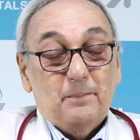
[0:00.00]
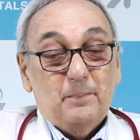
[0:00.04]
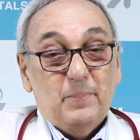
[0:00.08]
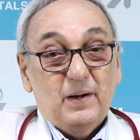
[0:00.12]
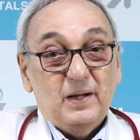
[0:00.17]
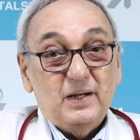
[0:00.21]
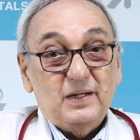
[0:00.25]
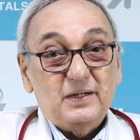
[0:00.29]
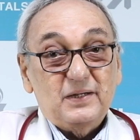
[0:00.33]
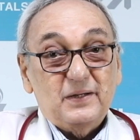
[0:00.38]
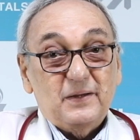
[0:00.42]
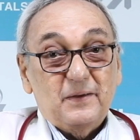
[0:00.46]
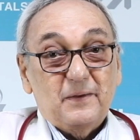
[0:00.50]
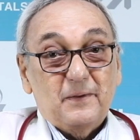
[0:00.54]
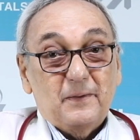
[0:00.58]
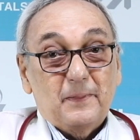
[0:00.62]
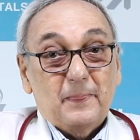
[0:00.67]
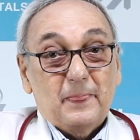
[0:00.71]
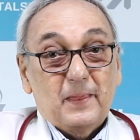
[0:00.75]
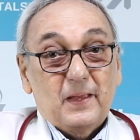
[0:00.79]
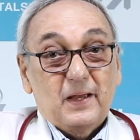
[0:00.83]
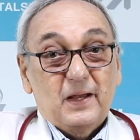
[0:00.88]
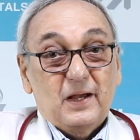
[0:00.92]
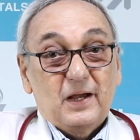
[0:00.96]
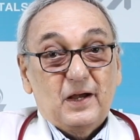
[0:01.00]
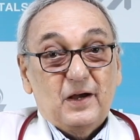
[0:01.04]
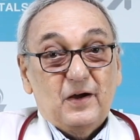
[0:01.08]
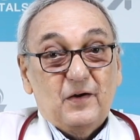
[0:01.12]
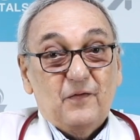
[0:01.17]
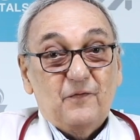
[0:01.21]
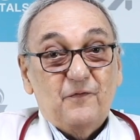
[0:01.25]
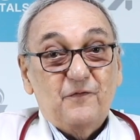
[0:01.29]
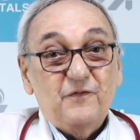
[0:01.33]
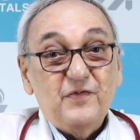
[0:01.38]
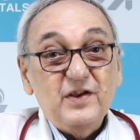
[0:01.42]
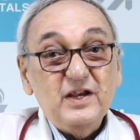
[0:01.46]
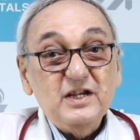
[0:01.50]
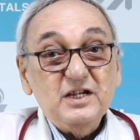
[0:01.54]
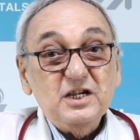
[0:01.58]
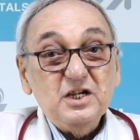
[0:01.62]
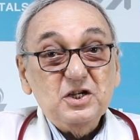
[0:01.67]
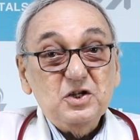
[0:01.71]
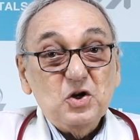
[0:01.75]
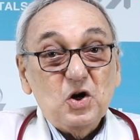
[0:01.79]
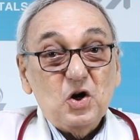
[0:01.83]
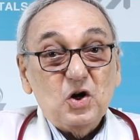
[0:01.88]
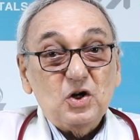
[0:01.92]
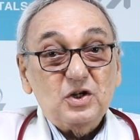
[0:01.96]
But we
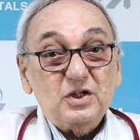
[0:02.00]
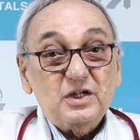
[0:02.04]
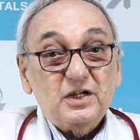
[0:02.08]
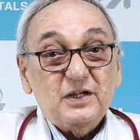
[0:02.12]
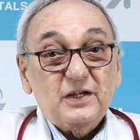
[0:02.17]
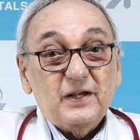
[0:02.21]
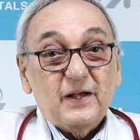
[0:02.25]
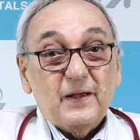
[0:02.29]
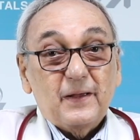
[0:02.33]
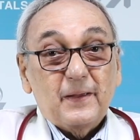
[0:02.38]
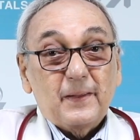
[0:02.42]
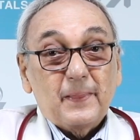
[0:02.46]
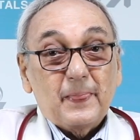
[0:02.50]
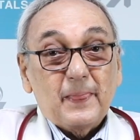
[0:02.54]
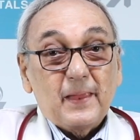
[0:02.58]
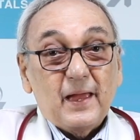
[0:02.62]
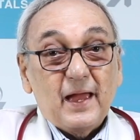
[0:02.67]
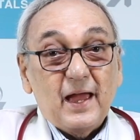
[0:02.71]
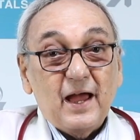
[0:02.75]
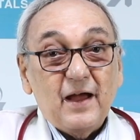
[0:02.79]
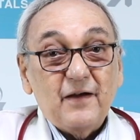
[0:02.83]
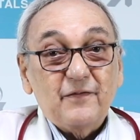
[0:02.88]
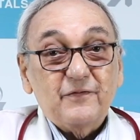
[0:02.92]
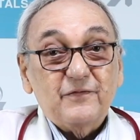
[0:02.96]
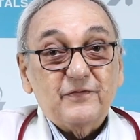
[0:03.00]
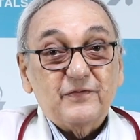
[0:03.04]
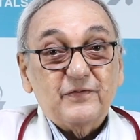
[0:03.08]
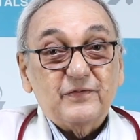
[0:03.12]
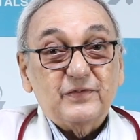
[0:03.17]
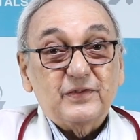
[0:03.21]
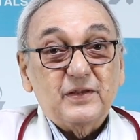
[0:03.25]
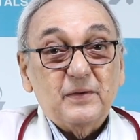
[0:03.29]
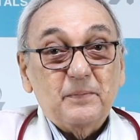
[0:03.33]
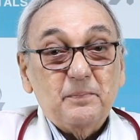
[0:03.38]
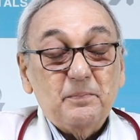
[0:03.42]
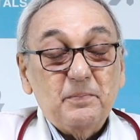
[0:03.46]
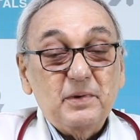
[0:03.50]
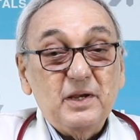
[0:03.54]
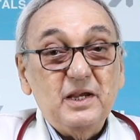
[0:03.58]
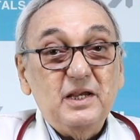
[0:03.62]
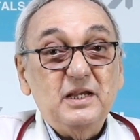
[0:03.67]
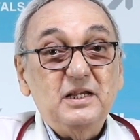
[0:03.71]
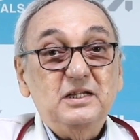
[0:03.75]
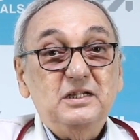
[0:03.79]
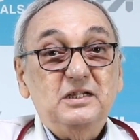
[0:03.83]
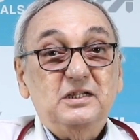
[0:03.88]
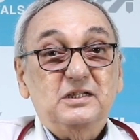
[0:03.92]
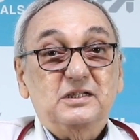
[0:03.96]
did not have the
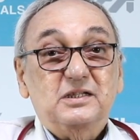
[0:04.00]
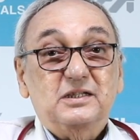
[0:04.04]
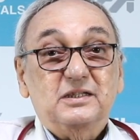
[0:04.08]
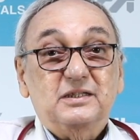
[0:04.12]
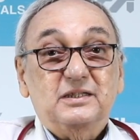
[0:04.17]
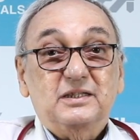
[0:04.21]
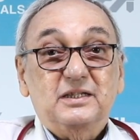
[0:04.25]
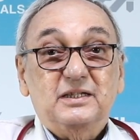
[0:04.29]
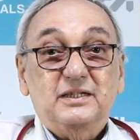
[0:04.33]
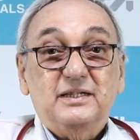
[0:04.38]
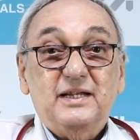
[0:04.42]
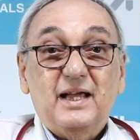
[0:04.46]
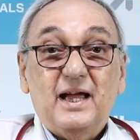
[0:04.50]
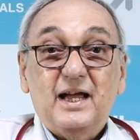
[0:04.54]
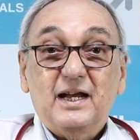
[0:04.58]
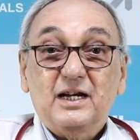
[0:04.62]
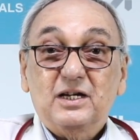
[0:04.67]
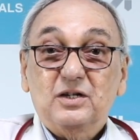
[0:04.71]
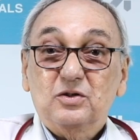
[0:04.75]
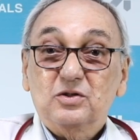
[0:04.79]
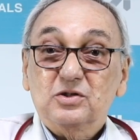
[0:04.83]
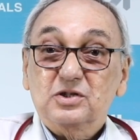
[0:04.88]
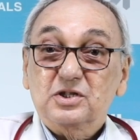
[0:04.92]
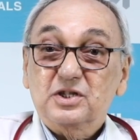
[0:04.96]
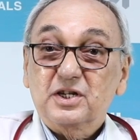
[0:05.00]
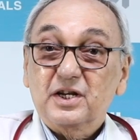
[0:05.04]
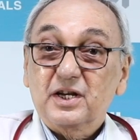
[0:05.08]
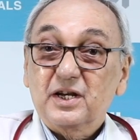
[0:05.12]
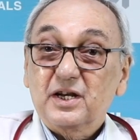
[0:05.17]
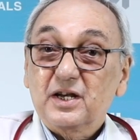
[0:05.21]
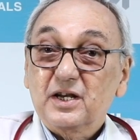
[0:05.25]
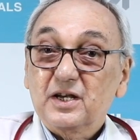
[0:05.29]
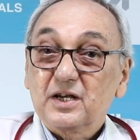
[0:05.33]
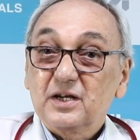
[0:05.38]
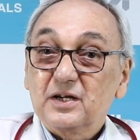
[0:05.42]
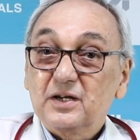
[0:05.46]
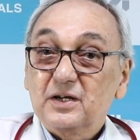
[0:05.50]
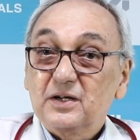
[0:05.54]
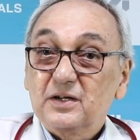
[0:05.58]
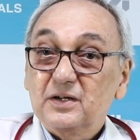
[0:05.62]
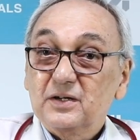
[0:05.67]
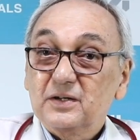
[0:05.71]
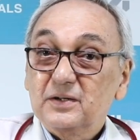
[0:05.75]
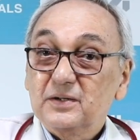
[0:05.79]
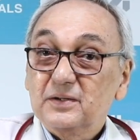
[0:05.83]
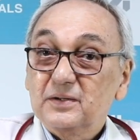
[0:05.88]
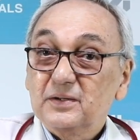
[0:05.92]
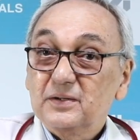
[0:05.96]
means, the diagnostic
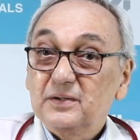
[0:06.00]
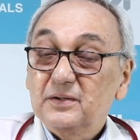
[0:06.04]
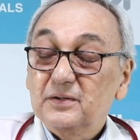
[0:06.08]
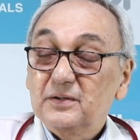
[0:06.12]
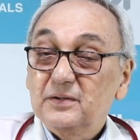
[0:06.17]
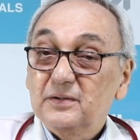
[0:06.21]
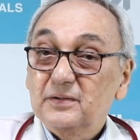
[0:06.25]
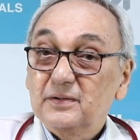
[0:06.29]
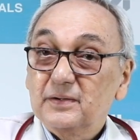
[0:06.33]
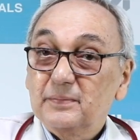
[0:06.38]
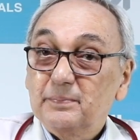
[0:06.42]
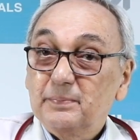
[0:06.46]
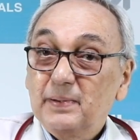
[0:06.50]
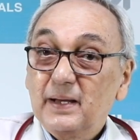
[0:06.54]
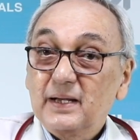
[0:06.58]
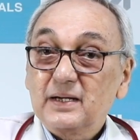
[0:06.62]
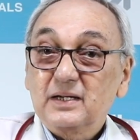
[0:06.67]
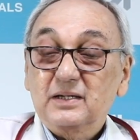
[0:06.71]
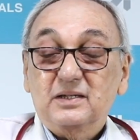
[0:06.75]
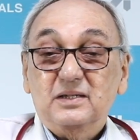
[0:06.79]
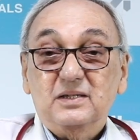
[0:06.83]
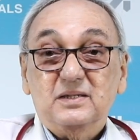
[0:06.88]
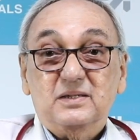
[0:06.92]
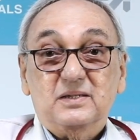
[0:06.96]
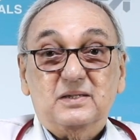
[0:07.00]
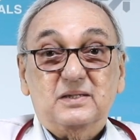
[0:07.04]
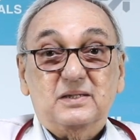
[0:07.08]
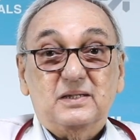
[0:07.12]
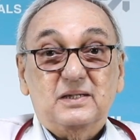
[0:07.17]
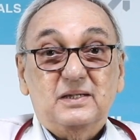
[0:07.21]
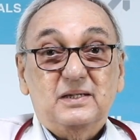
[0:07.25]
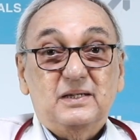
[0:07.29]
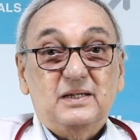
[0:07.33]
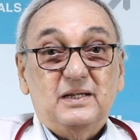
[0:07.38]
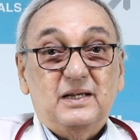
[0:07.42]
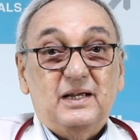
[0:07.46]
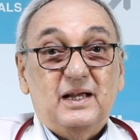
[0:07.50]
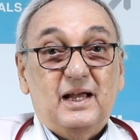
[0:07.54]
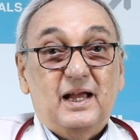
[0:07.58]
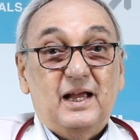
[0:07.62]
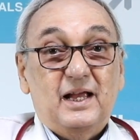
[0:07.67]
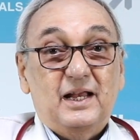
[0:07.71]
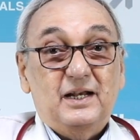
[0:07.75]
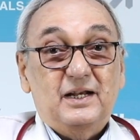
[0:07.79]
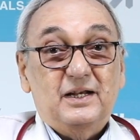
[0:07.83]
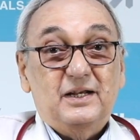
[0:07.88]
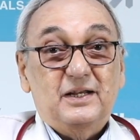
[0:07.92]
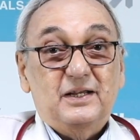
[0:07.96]
apparatus,
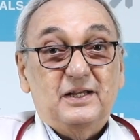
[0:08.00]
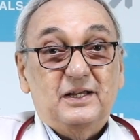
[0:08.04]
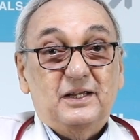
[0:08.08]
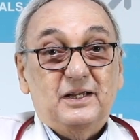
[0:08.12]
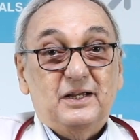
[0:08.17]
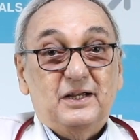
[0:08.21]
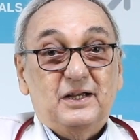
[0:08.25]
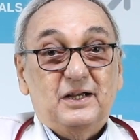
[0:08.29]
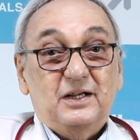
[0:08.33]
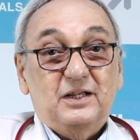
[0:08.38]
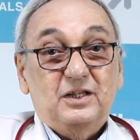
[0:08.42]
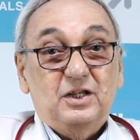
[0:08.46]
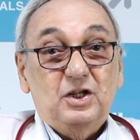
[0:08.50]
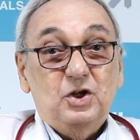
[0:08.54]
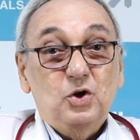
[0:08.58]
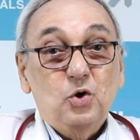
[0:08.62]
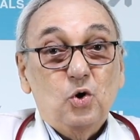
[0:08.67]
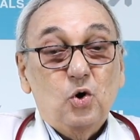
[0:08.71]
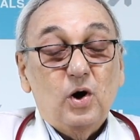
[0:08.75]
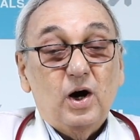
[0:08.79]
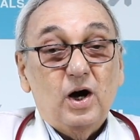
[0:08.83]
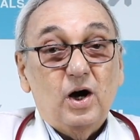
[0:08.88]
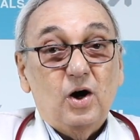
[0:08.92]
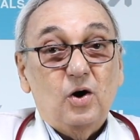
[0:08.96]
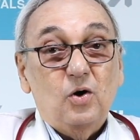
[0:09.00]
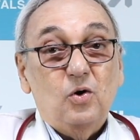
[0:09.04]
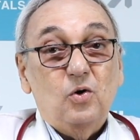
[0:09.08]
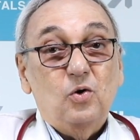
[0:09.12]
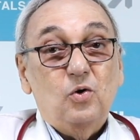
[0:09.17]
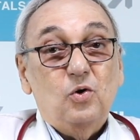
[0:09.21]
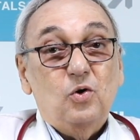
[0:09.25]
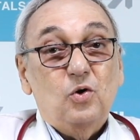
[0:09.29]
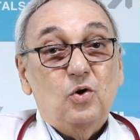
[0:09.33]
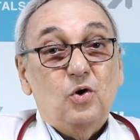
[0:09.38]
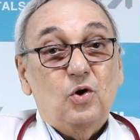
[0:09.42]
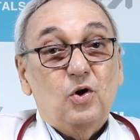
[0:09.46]
and the know-how